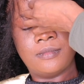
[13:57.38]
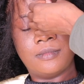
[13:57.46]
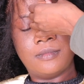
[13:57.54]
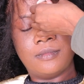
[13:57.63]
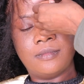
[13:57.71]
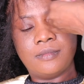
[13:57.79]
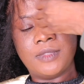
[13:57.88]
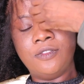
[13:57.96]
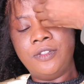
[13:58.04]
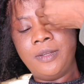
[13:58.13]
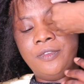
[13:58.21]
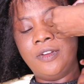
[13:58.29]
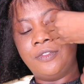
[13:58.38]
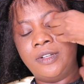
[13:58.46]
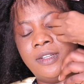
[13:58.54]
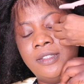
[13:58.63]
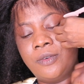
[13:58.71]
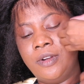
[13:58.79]
usual,
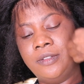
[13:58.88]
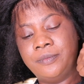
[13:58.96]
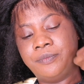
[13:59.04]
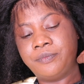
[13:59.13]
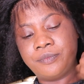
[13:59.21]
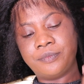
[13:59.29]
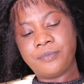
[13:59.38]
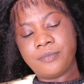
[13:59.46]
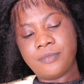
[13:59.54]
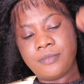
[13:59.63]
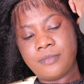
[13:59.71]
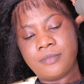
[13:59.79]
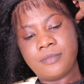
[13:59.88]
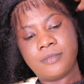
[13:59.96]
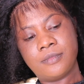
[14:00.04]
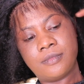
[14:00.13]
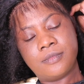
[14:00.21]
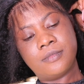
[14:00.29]
and this just helps give me an
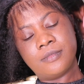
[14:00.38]
edgy